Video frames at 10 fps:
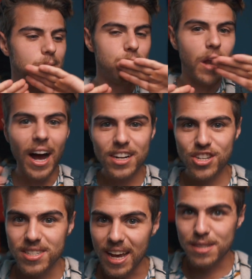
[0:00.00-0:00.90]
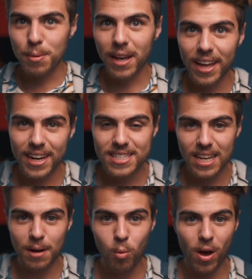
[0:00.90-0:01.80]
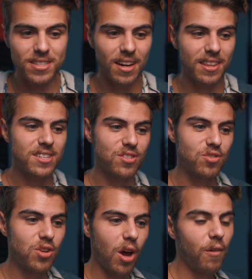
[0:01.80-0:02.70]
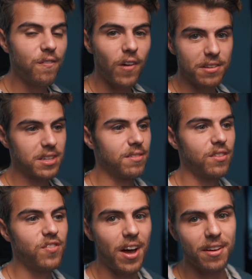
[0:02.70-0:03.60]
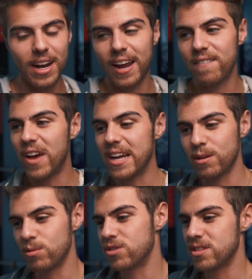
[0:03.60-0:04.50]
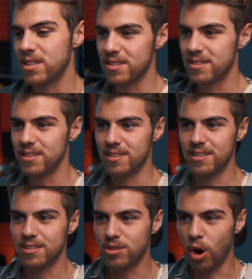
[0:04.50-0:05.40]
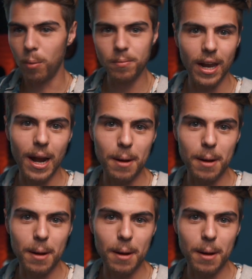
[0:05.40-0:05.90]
obnoxious as my lighting setup was, now this is no fault of the Falcon. In fact, it was just this dome that